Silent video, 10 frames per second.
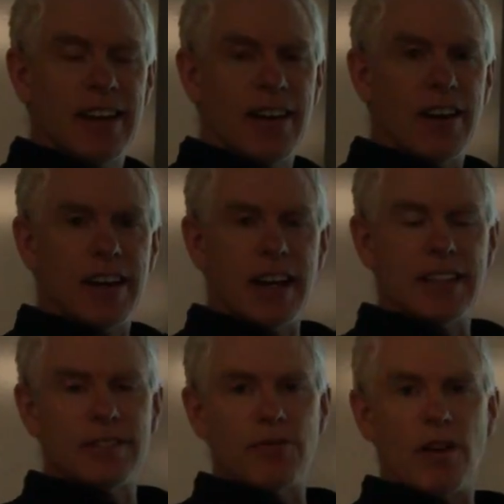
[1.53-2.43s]
All right,
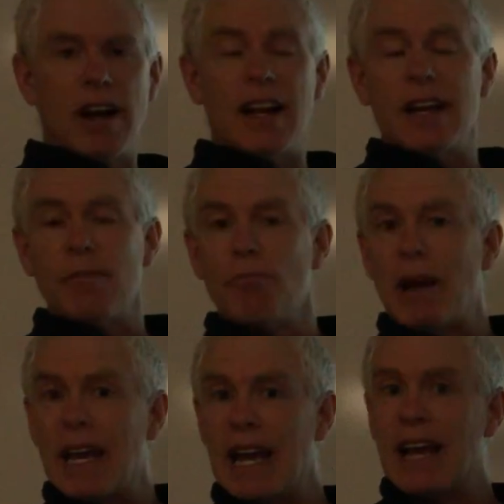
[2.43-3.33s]
guys, Friday,
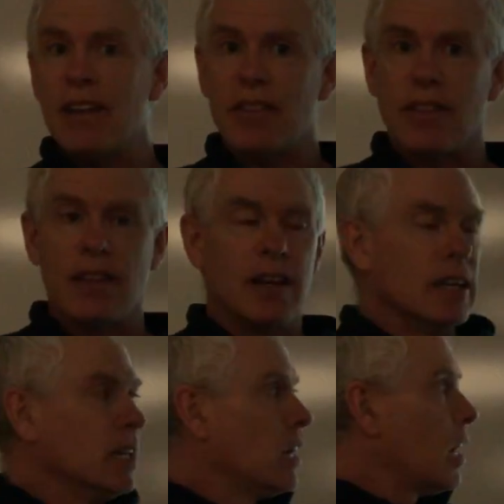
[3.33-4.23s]
May
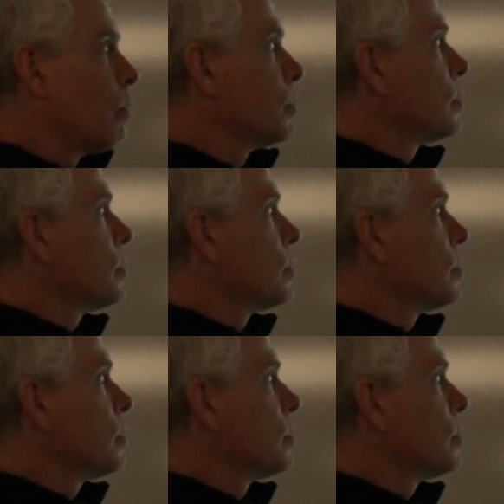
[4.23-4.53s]
8th. We're